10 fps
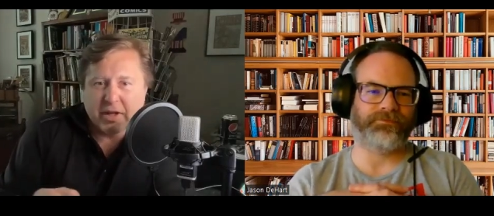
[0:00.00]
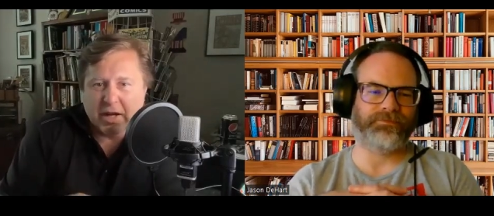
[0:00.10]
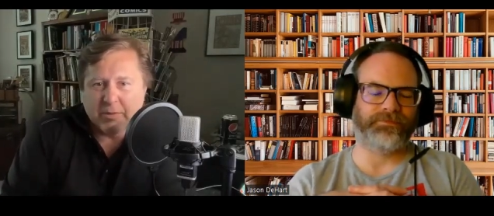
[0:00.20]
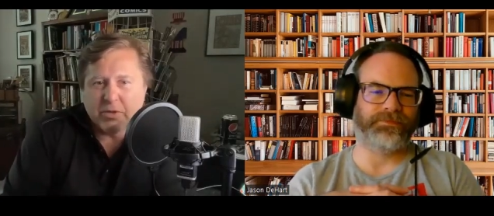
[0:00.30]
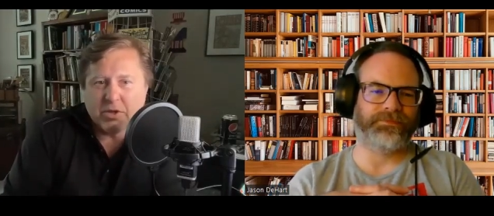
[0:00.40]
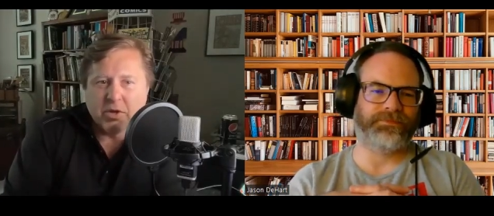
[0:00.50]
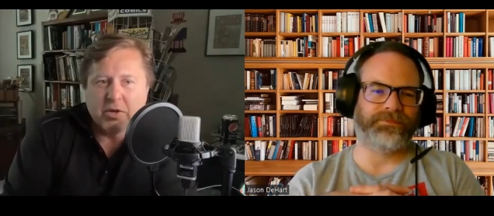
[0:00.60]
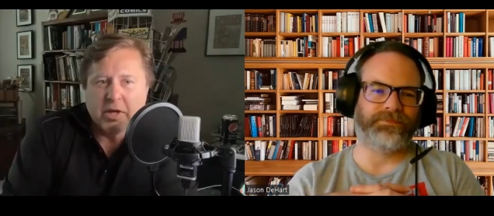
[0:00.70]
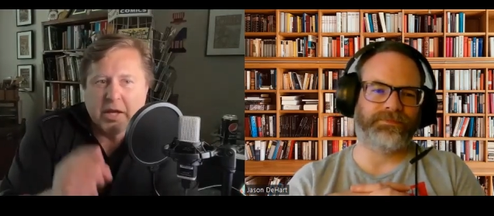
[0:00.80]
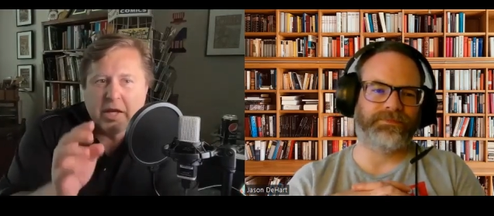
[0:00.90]
Speaker 1: Um,
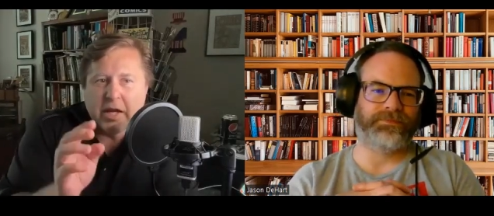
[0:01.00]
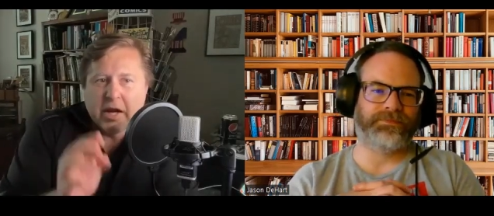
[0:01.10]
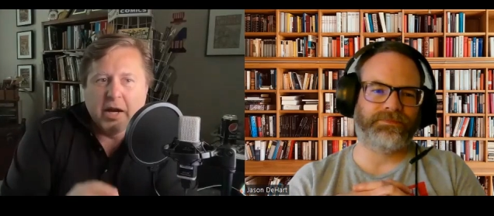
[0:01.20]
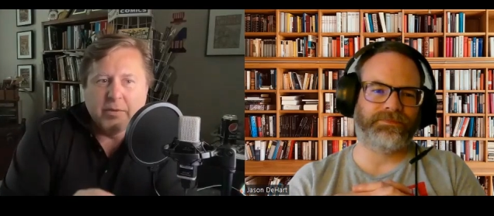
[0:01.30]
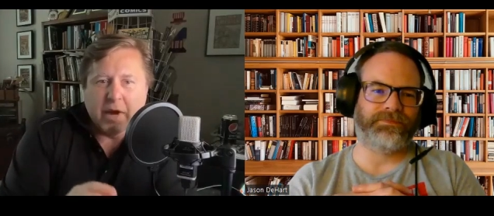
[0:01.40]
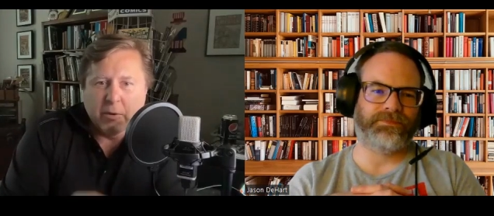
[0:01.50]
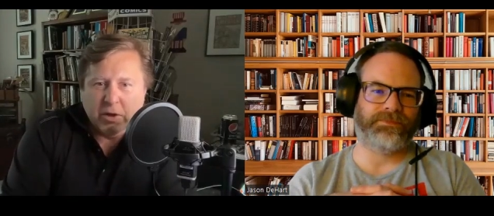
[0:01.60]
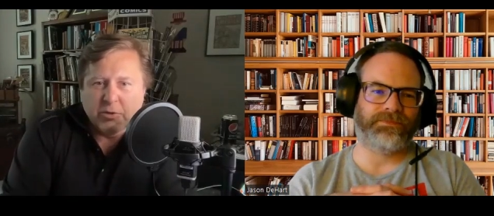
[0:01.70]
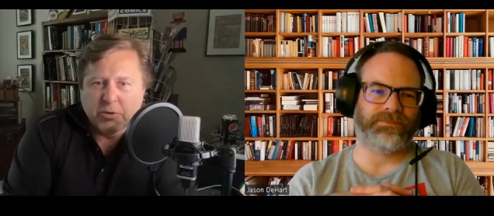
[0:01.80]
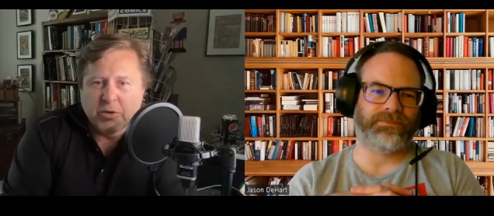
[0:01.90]
so um, I
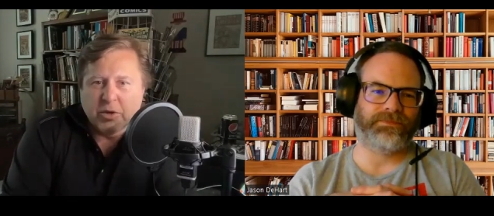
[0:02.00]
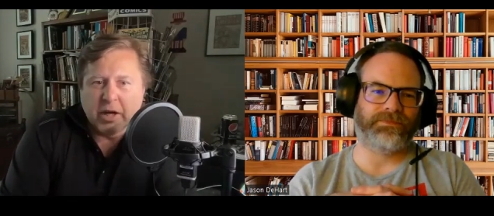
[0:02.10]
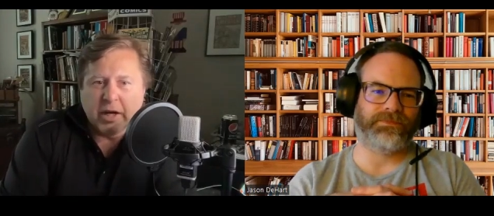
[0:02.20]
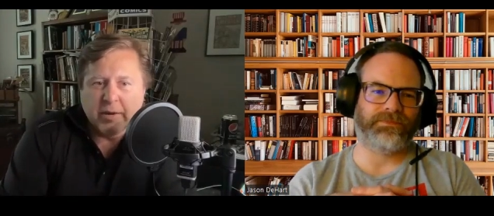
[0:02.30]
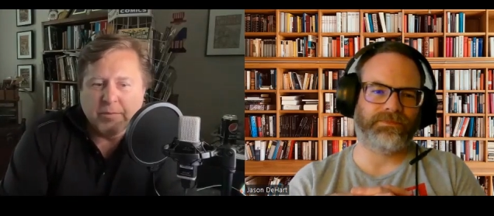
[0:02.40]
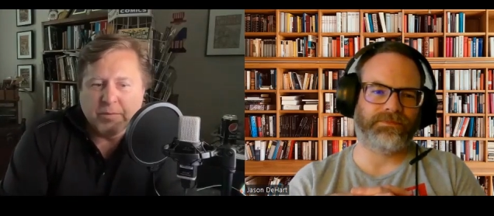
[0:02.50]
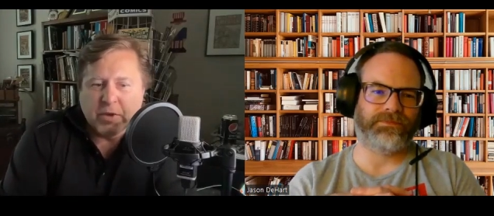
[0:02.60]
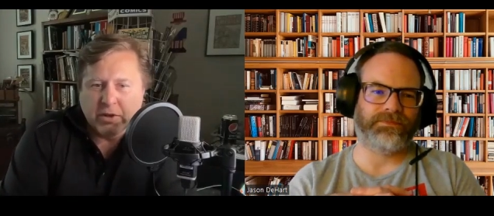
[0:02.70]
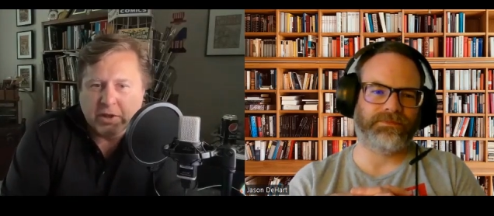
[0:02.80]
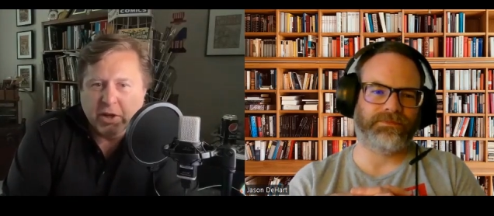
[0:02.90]
worked for um,
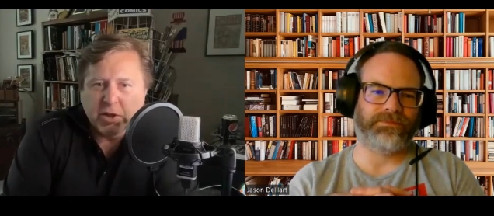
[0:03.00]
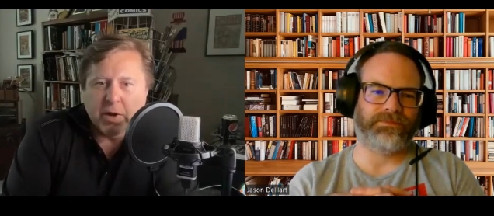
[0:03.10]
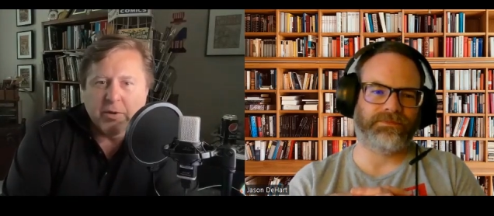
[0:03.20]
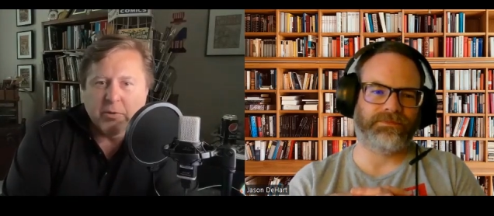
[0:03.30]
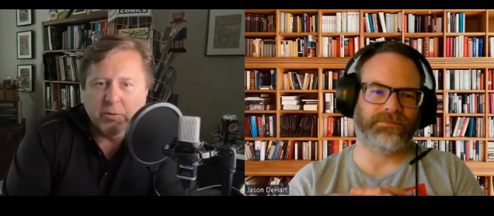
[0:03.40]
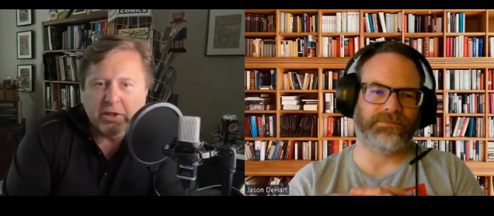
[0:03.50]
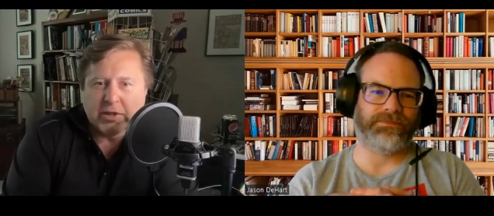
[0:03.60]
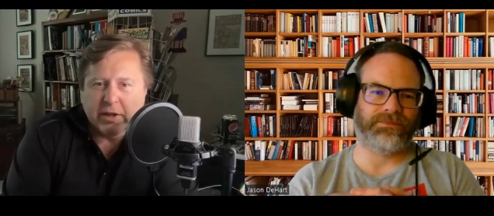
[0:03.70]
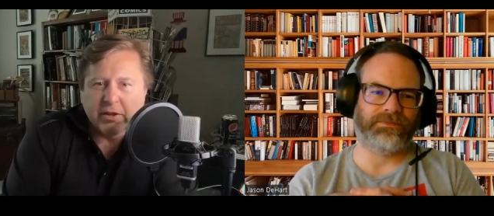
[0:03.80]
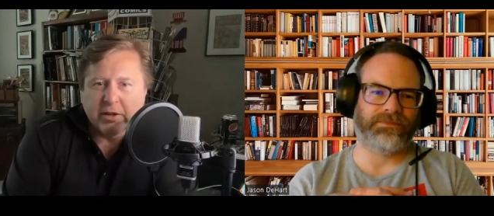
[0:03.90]
you know in the art department. Rick
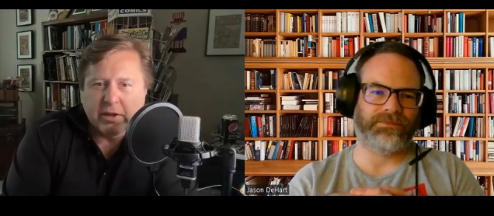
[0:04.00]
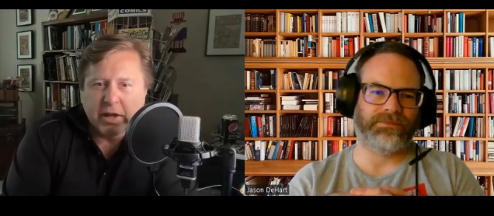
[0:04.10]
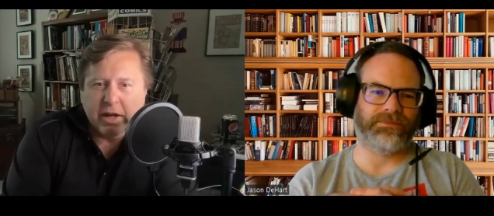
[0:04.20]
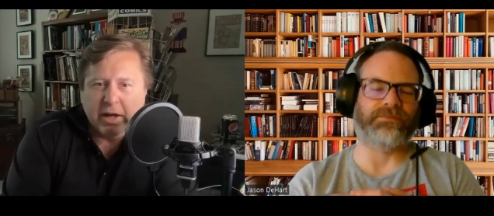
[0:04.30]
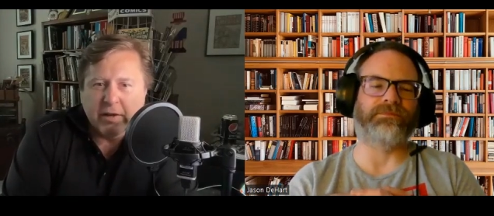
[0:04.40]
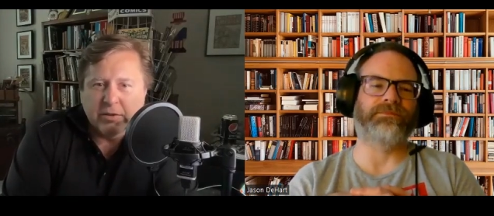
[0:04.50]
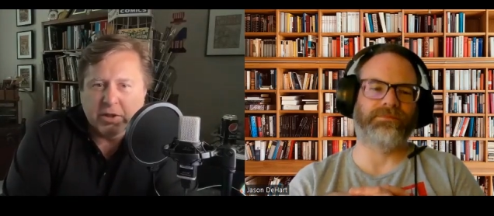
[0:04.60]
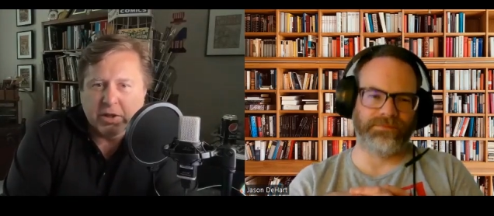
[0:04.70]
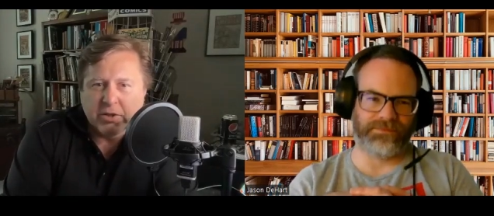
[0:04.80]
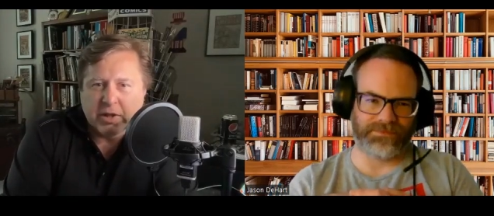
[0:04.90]
Taylor uh, was
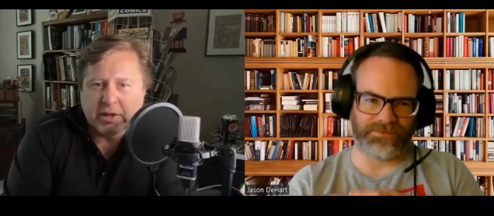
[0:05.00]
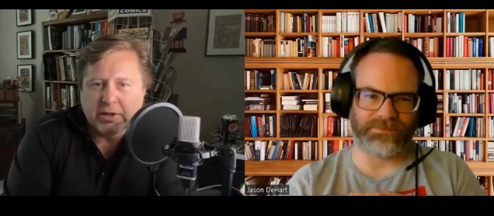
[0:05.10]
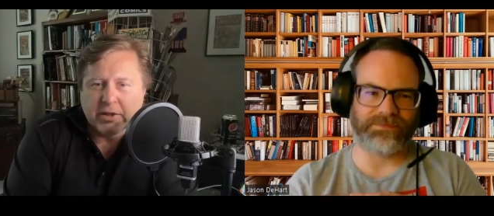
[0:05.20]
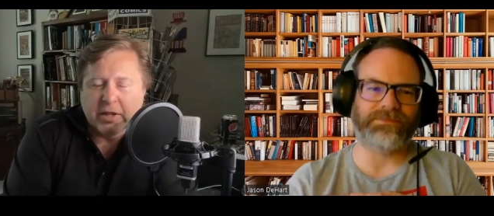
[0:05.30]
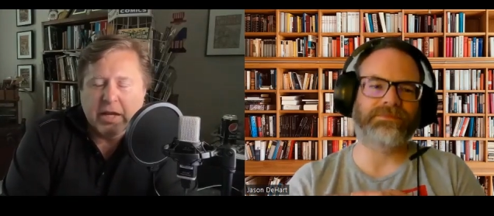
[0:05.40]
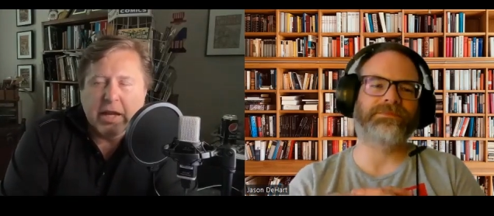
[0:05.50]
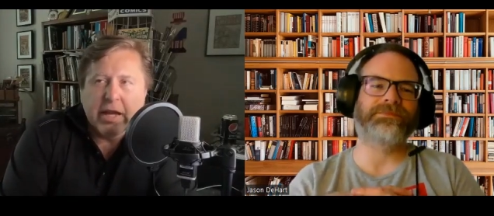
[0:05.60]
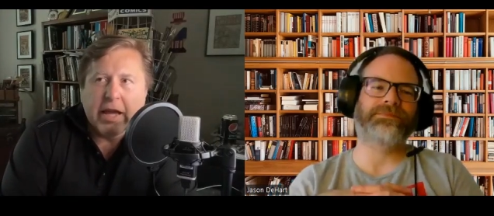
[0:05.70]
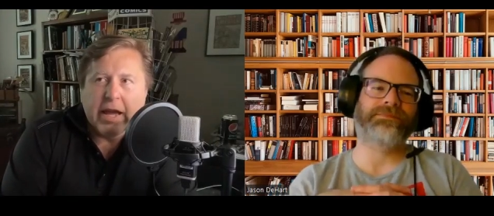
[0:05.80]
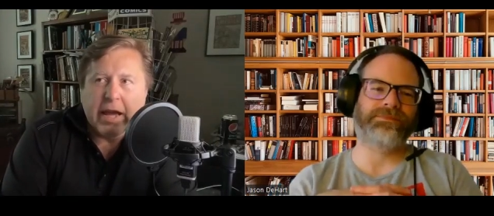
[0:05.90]
the art director,
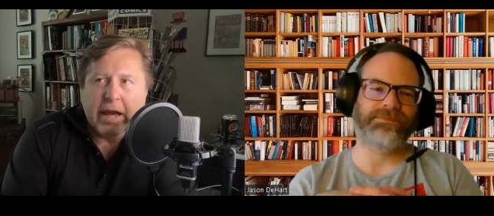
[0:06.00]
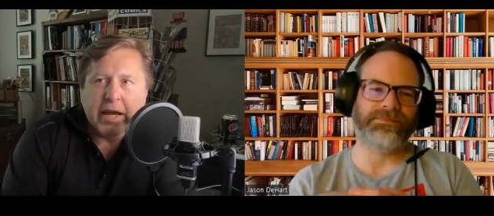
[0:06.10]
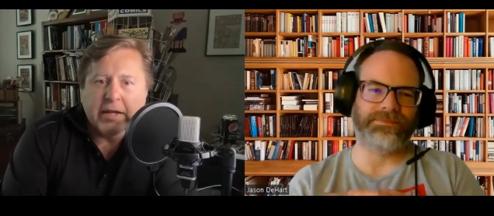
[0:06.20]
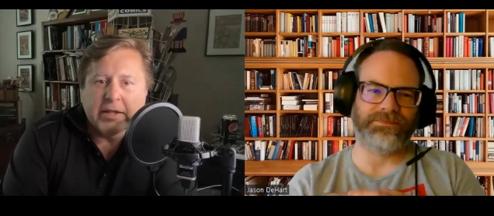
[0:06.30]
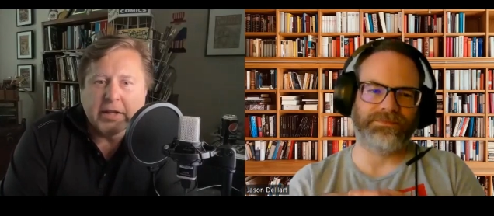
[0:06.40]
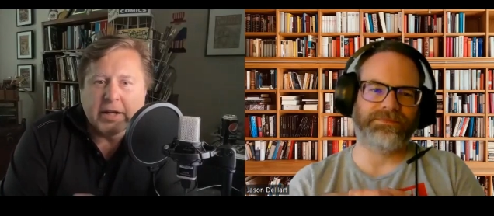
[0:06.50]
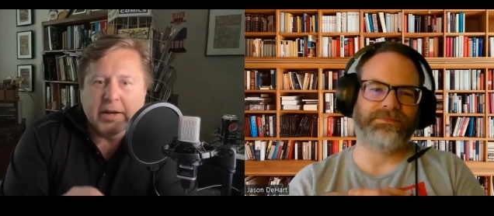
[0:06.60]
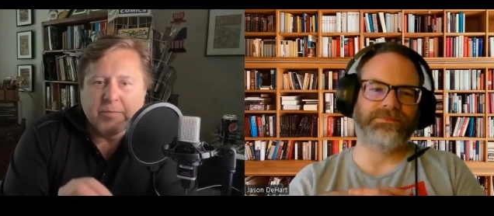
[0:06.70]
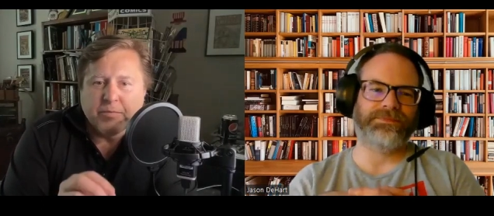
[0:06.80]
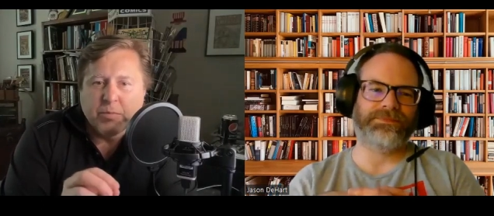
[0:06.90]
and
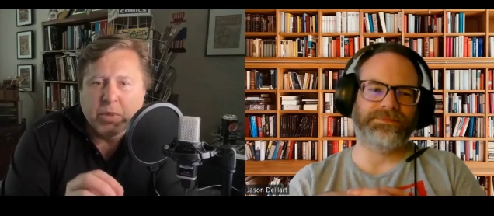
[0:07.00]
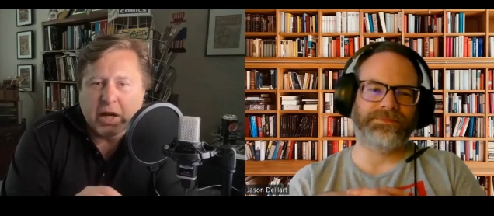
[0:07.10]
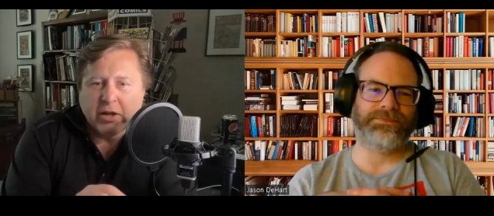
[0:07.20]
um, but I